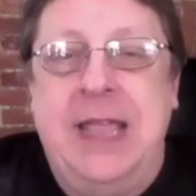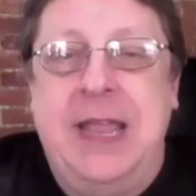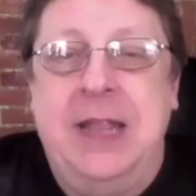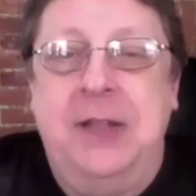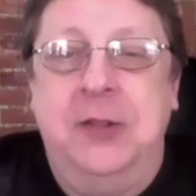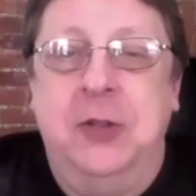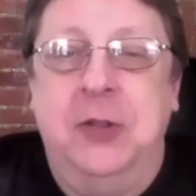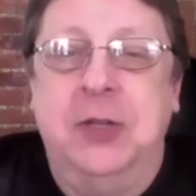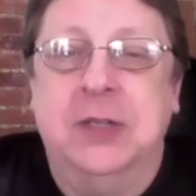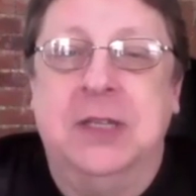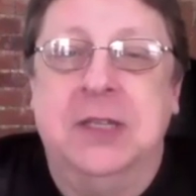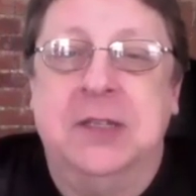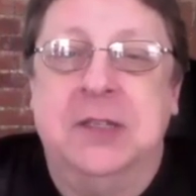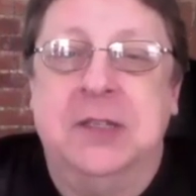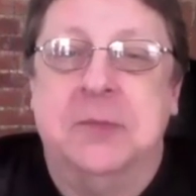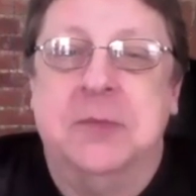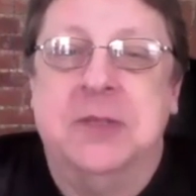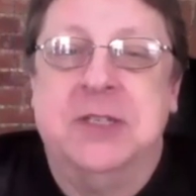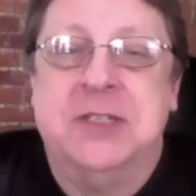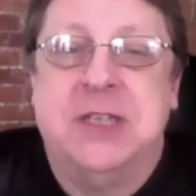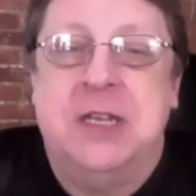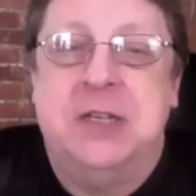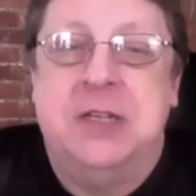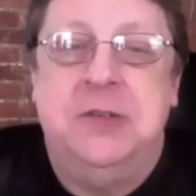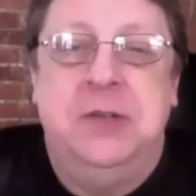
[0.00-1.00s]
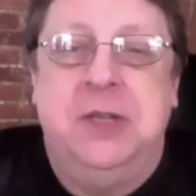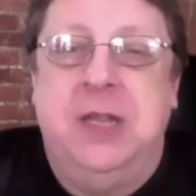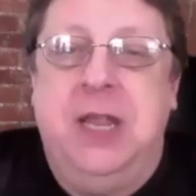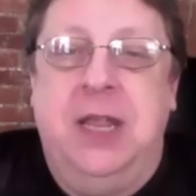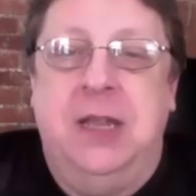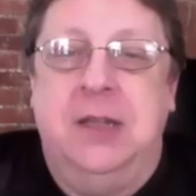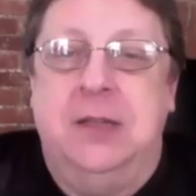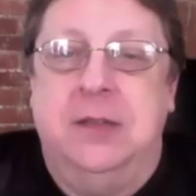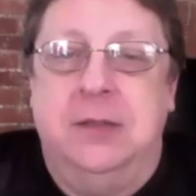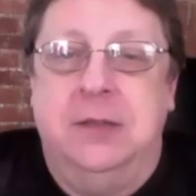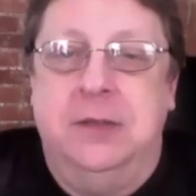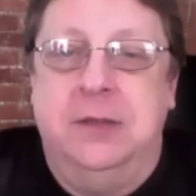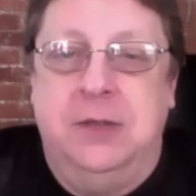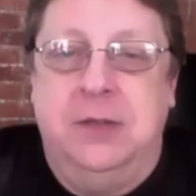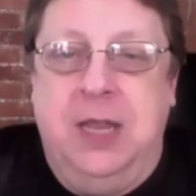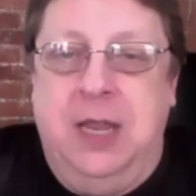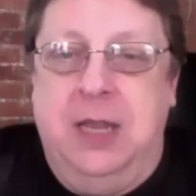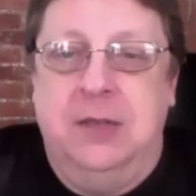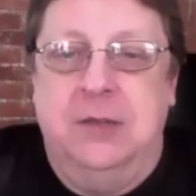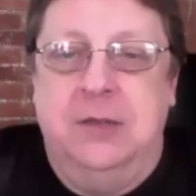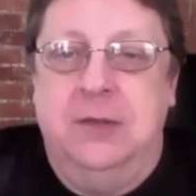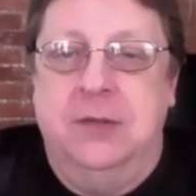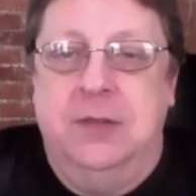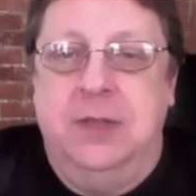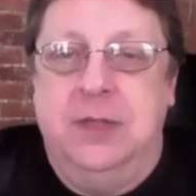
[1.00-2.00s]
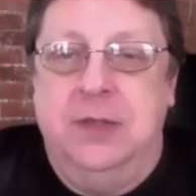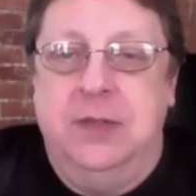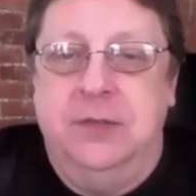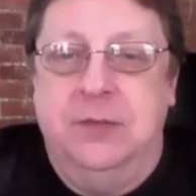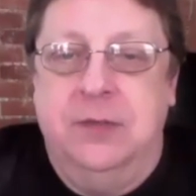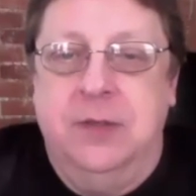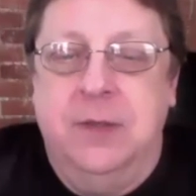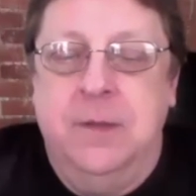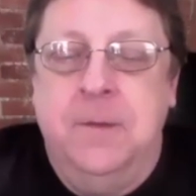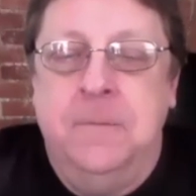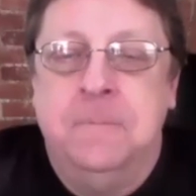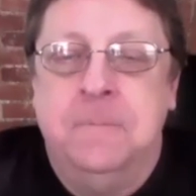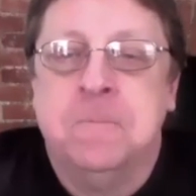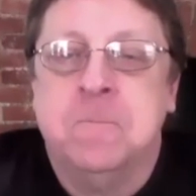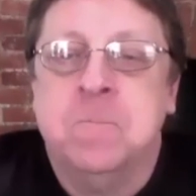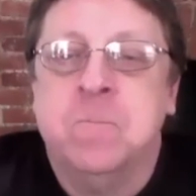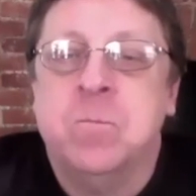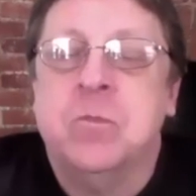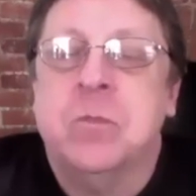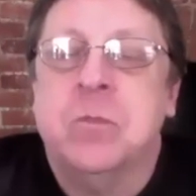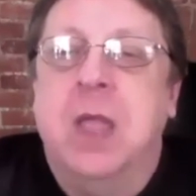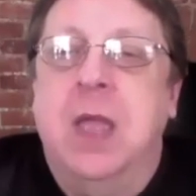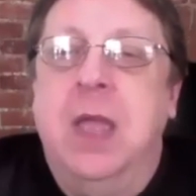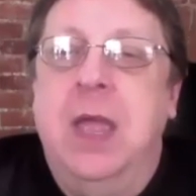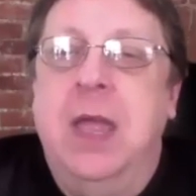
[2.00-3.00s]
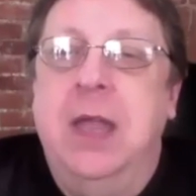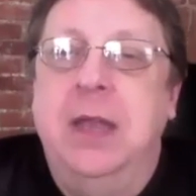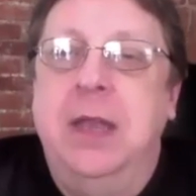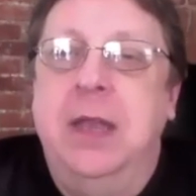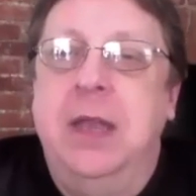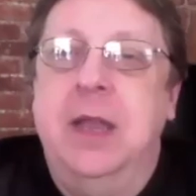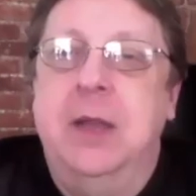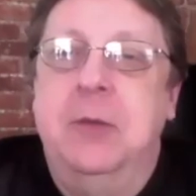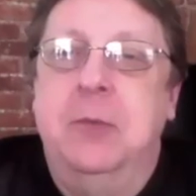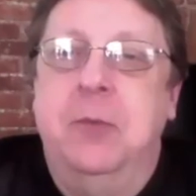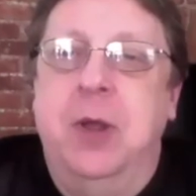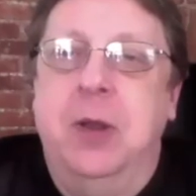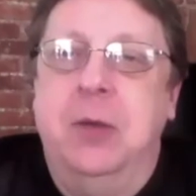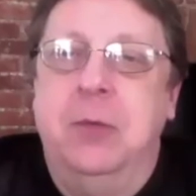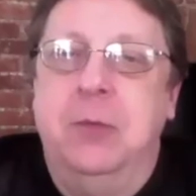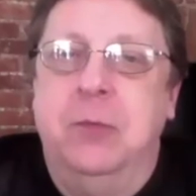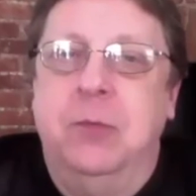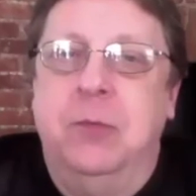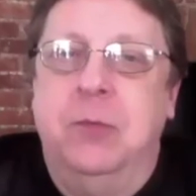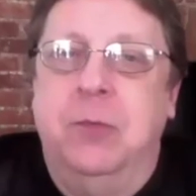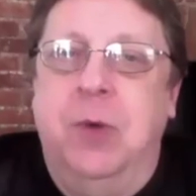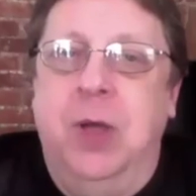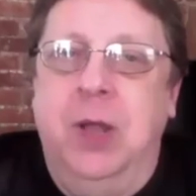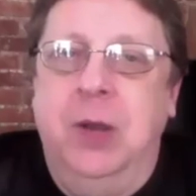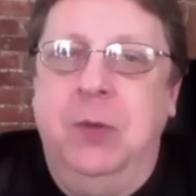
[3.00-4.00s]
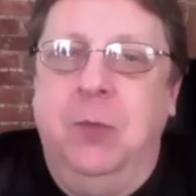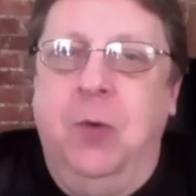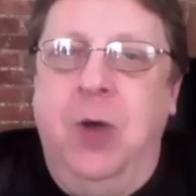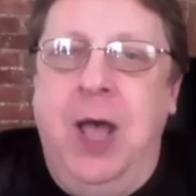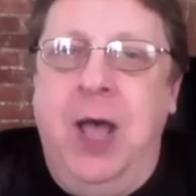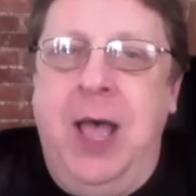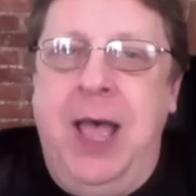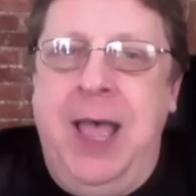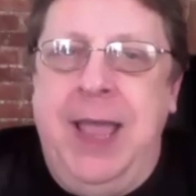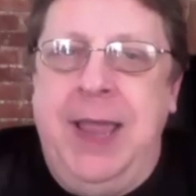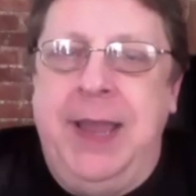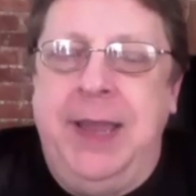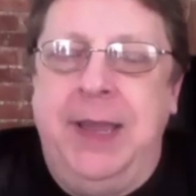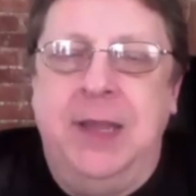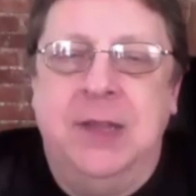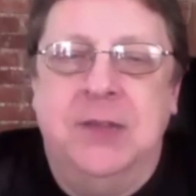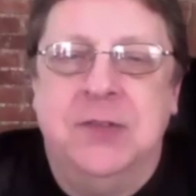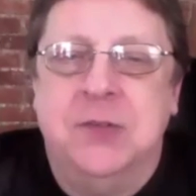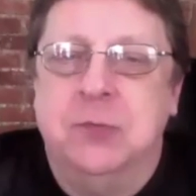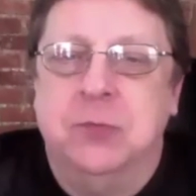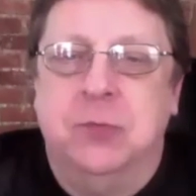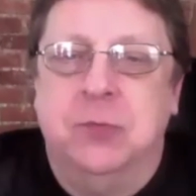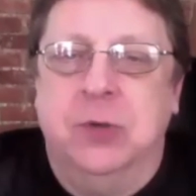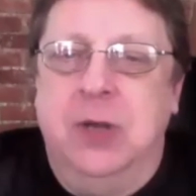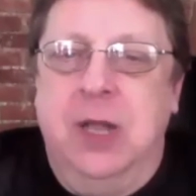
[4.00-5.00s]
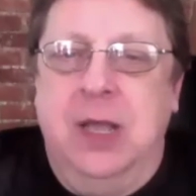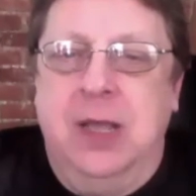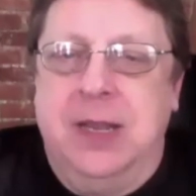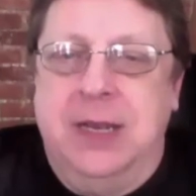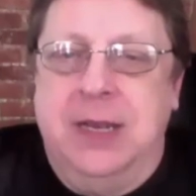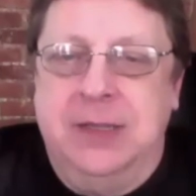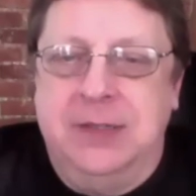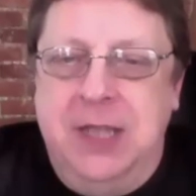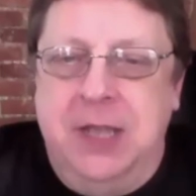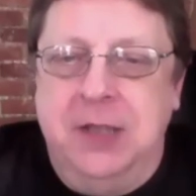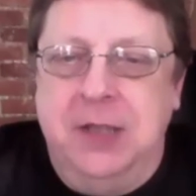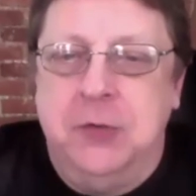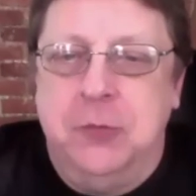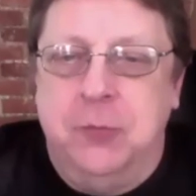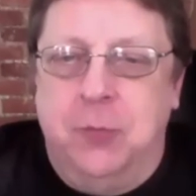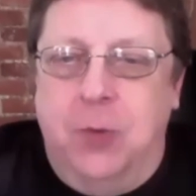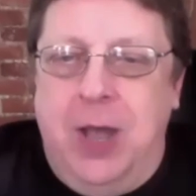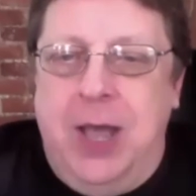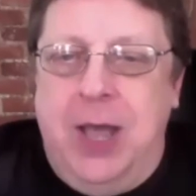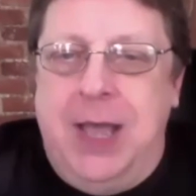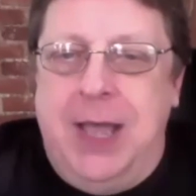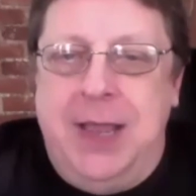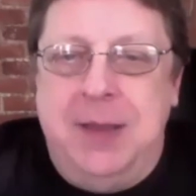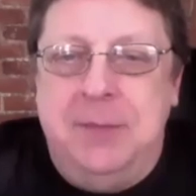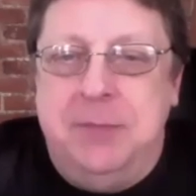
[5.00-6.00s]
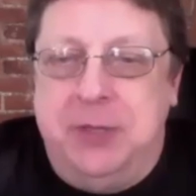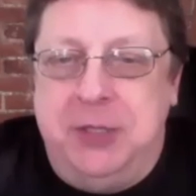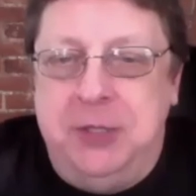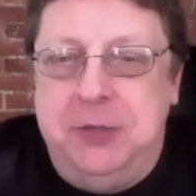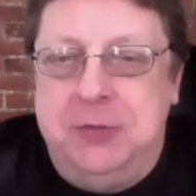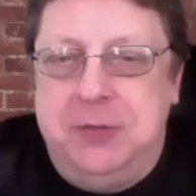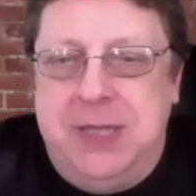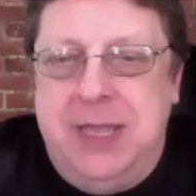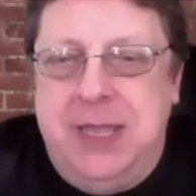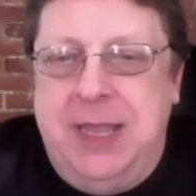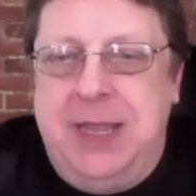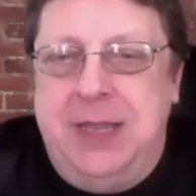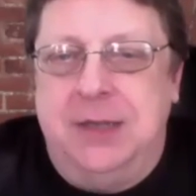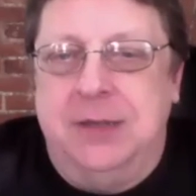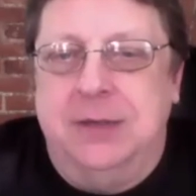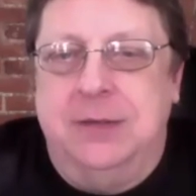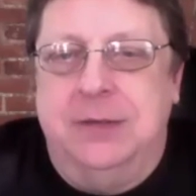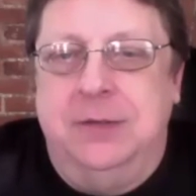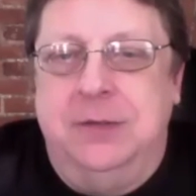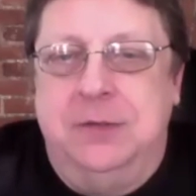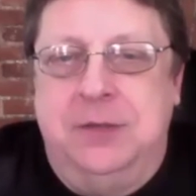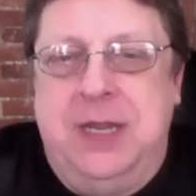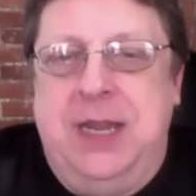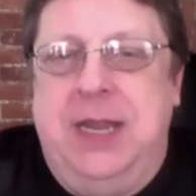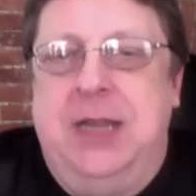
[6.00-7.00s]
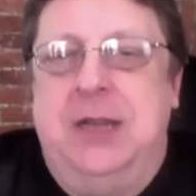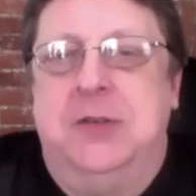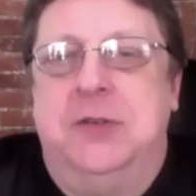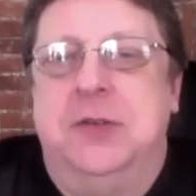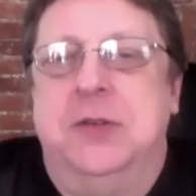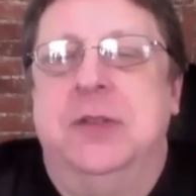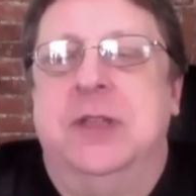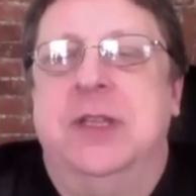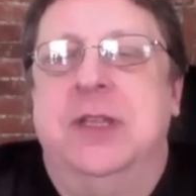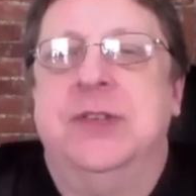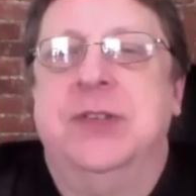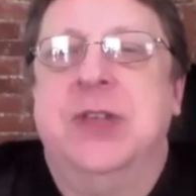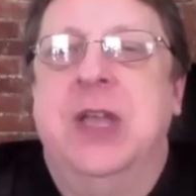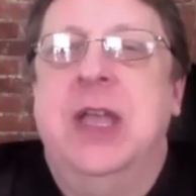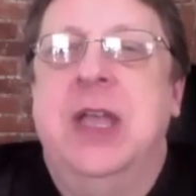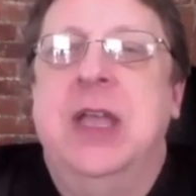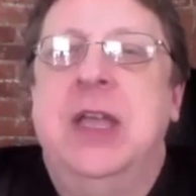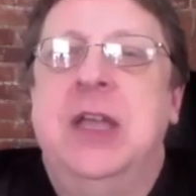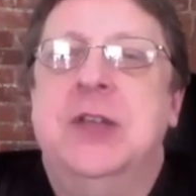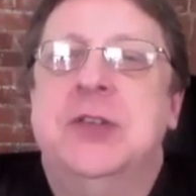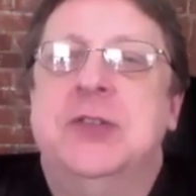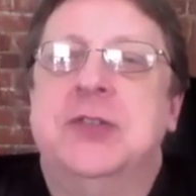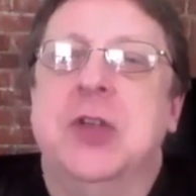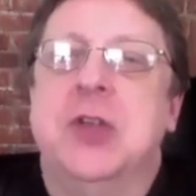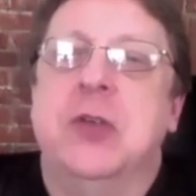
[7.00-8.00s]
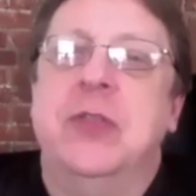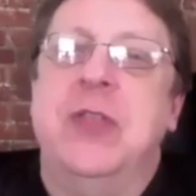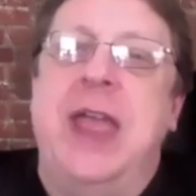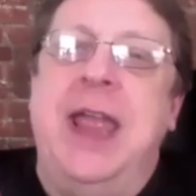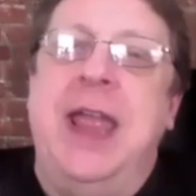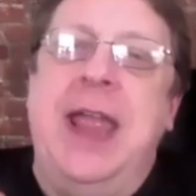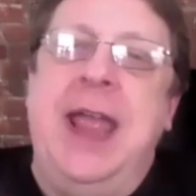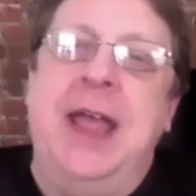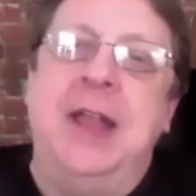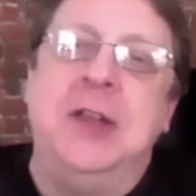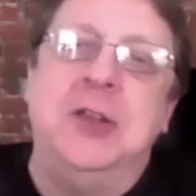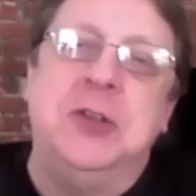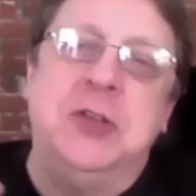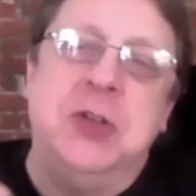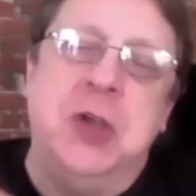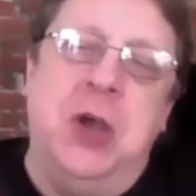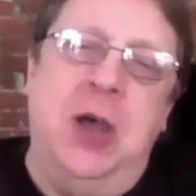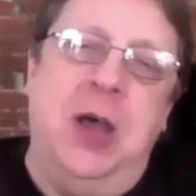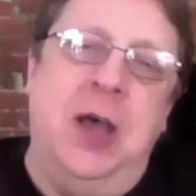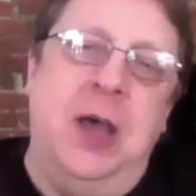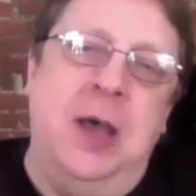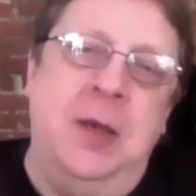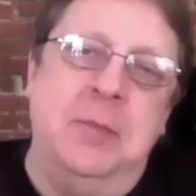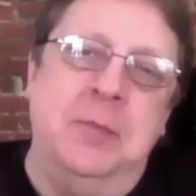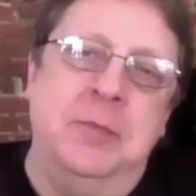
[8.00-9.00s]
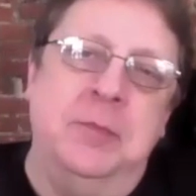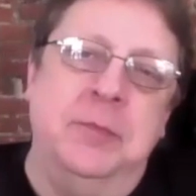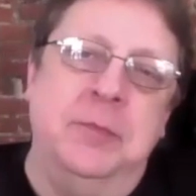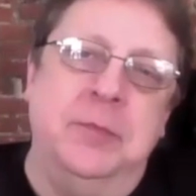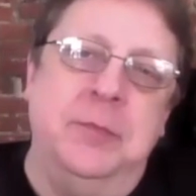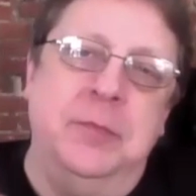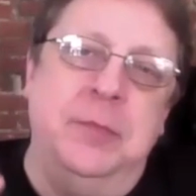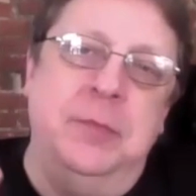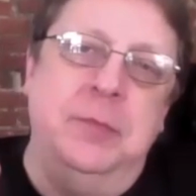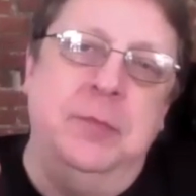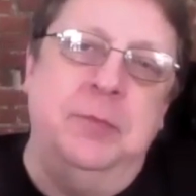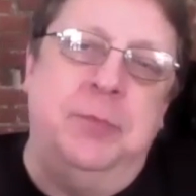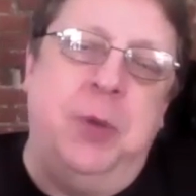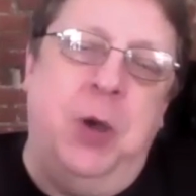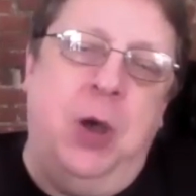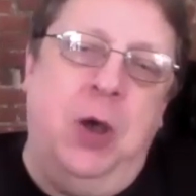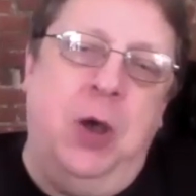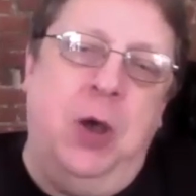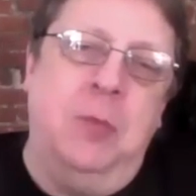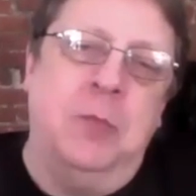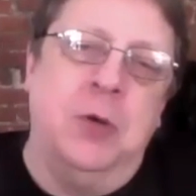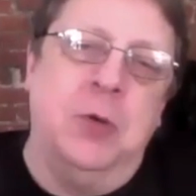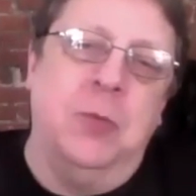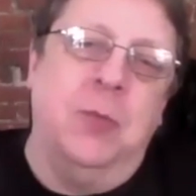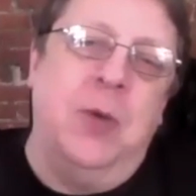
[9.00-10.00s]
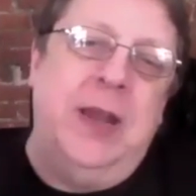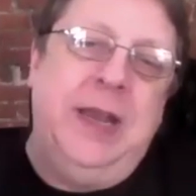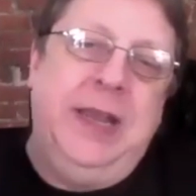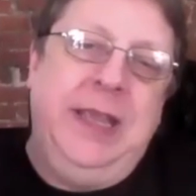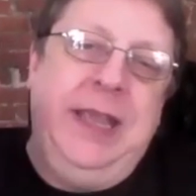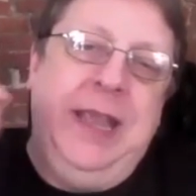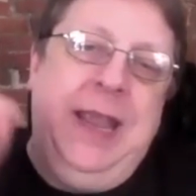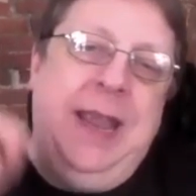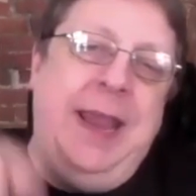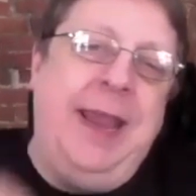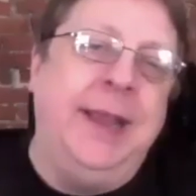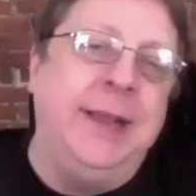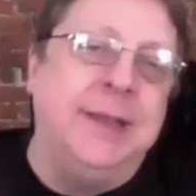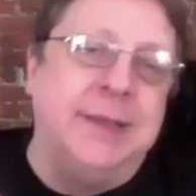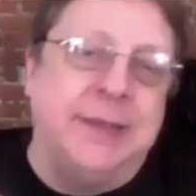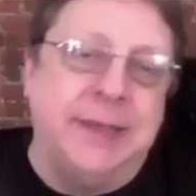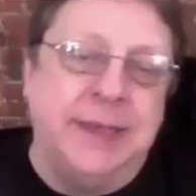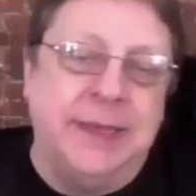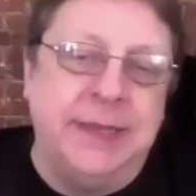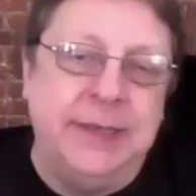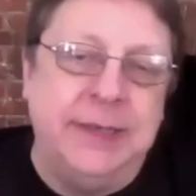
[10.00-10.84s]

looked at them and said, "You can't, you can't do these." And they went, "What? Why?" And said, "We're not going to tell you why, but you can't, you can't do these." So they had Tom Palmer when he inked it,